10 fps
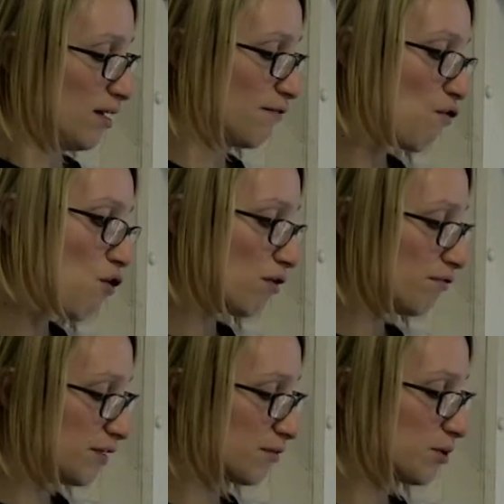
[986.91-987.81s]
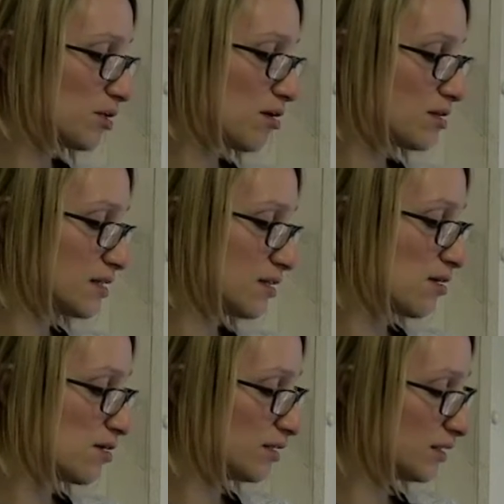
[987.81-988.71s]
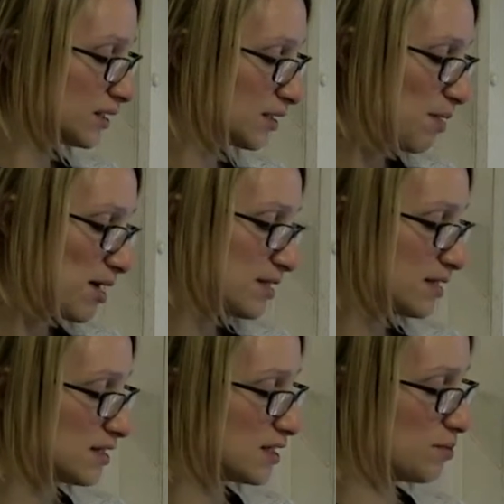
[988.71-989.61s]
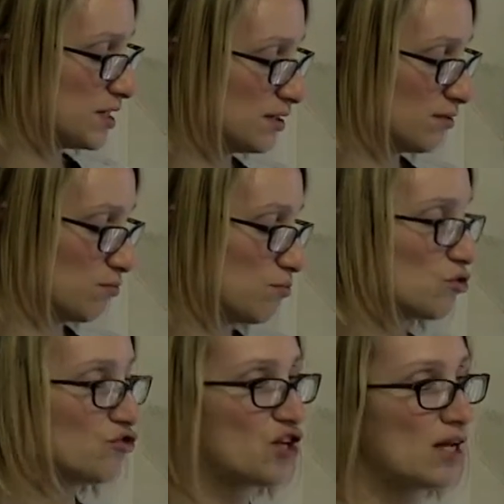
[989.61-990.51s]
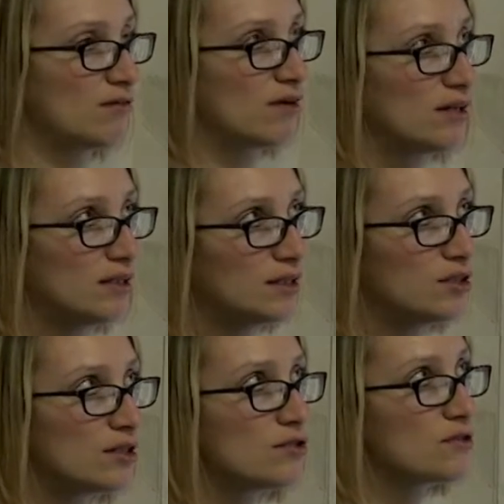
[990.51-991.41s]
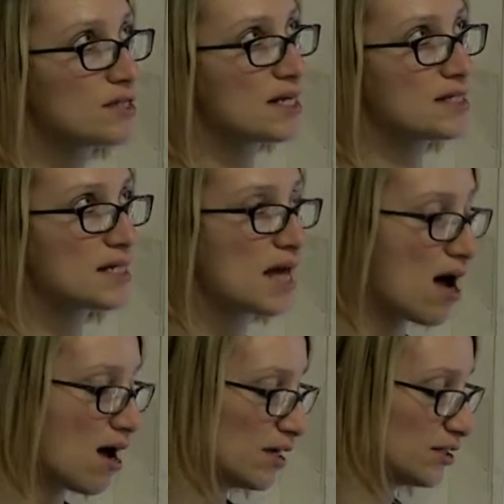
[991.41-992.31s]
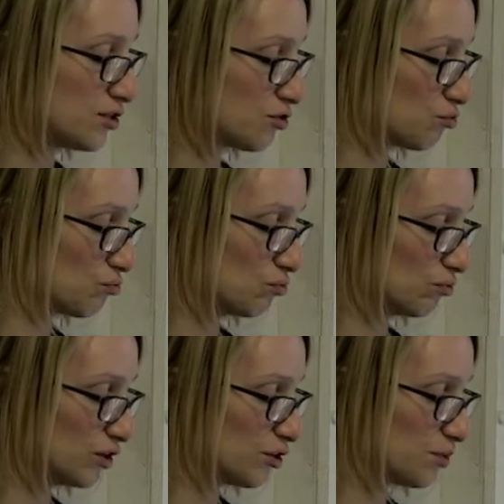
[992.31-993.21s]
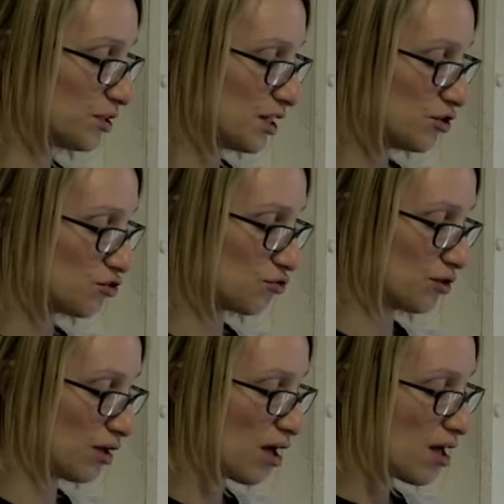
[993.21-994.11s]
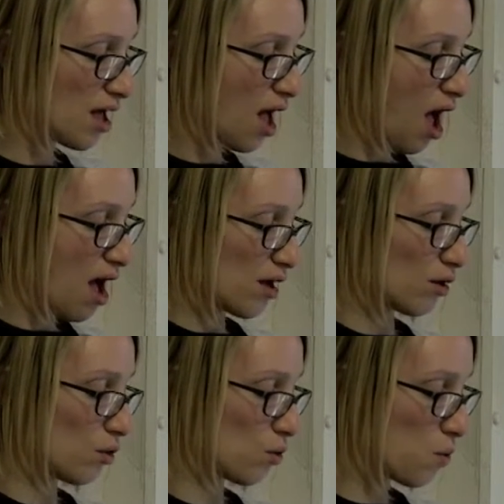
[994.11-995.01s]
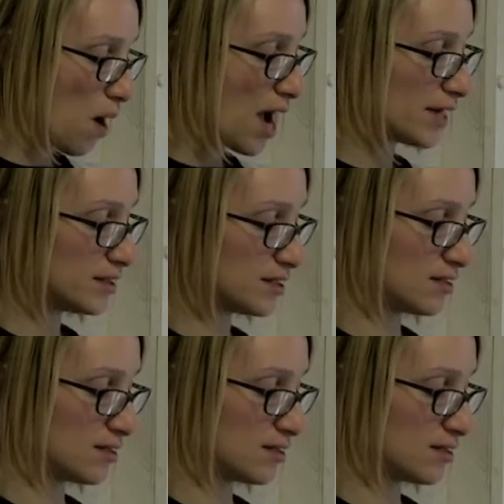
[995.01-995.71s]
evolving because in the past it's been more generally used as an guide to interpretation, quite